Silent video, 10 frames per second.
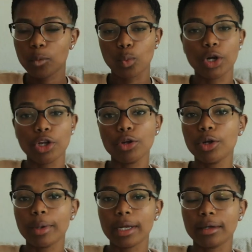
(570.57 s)
What are you
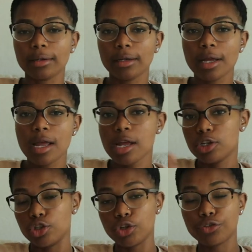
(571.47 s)
doing?
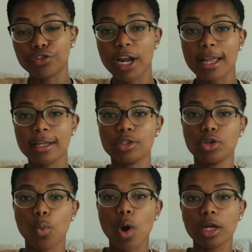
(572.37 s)
Do your friends
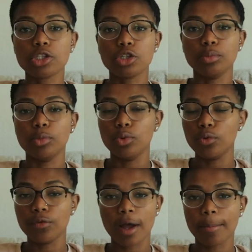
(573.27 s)
want to
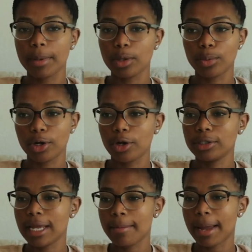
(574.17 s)
move up in the
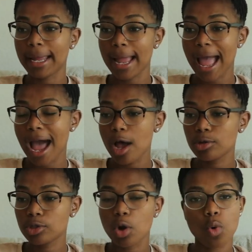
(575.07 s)
world and buy a
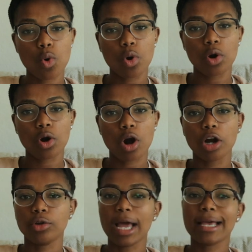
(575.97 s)
house, or
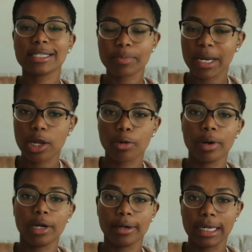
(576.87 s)
are you guys spending your
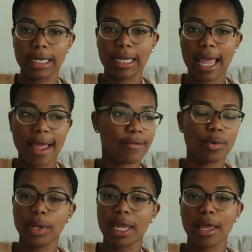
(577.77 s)
money every
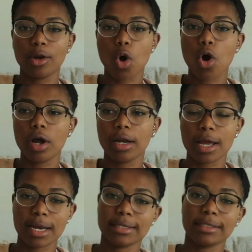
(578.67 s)
weekend on
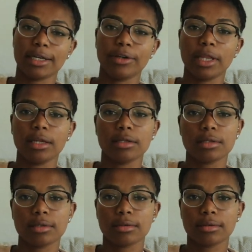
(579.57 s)
unnecessary things?